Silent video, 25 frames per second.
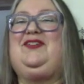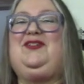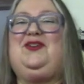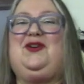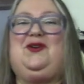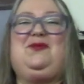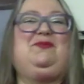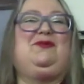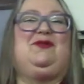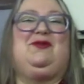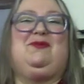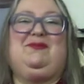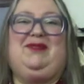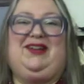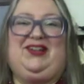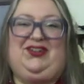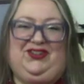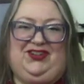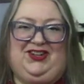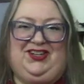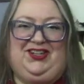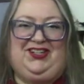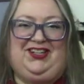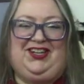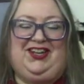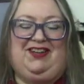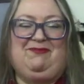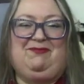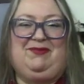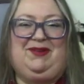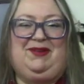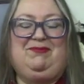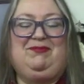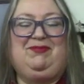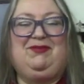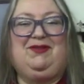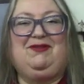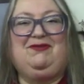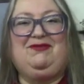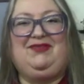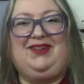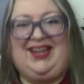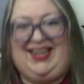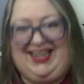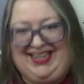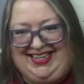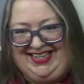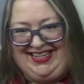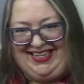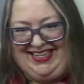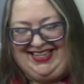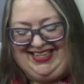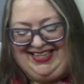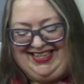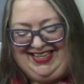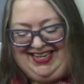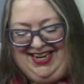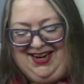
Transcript: no permissions have been provided.